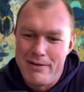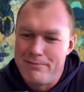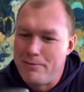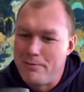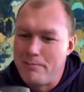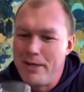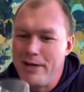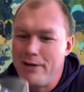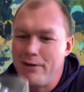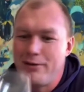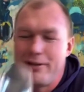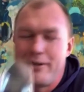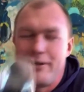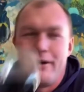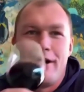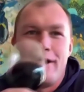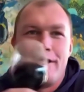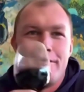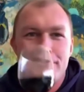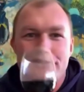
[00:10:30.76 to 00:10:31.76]
For me, on the
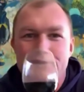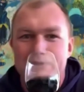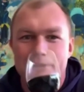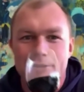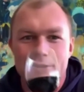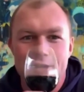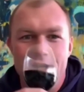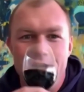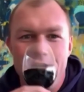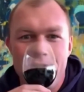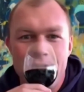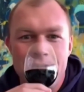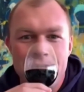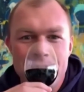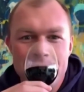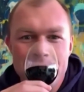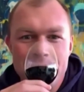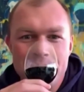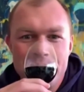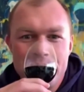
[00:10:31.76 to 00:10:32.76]
nose, if you go,
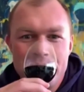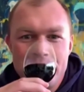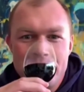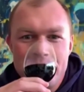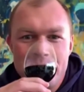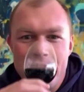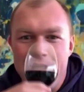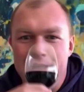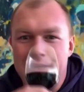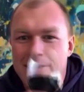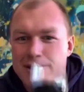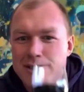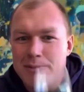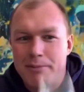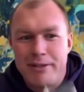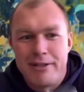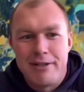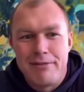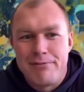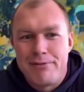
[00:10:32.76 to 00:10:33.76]
it's a
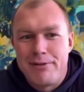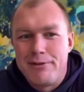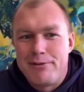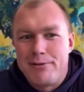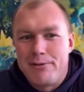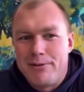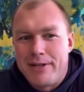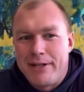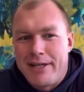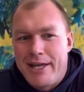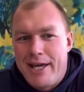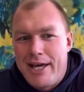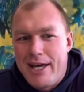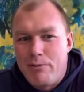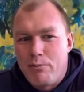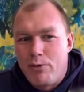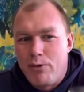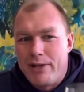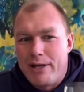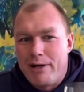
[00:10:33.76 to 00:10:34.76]
bit different to the Cab,
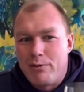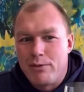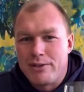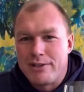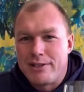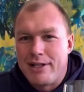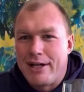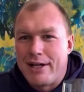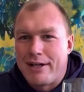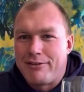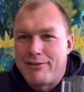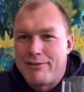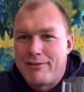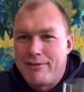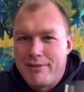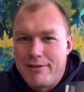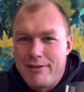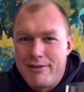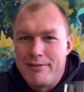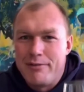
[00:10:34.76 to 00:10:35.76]
where that was like
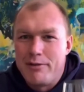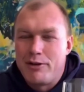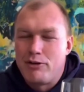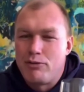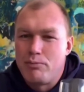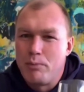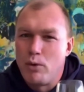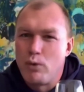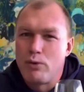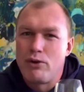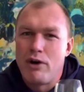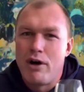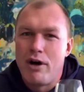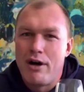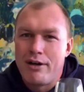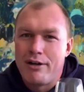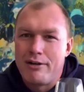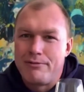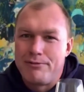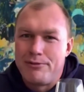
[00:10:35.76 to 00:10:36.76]
more
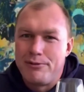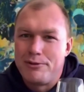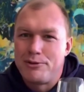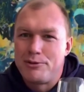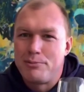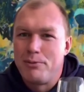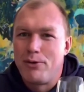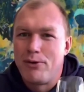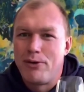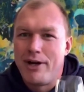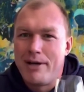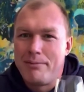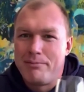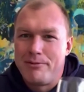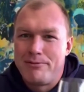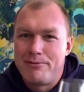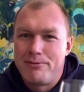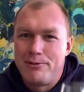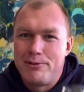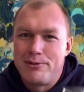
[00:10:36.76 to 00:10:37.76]
darker fruits, more
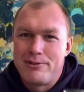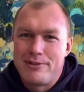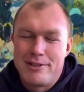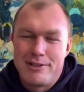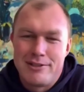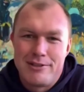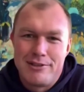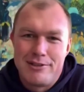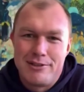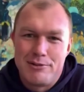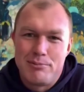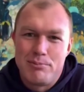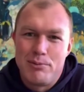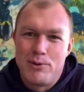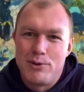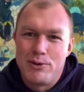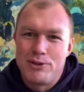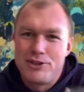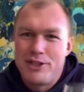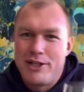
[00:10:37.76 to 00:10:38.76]
riper fruits. This is
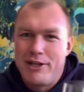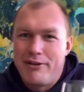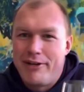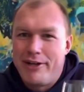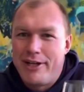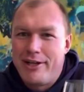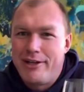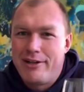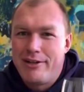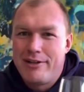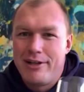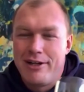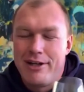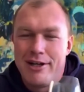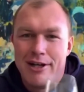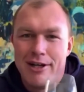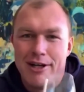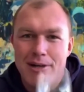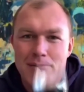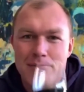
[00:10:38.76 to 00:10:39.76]
more cherry
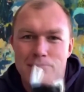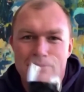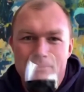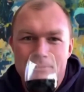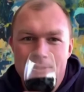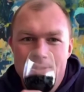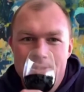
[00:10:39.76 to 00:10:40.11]
on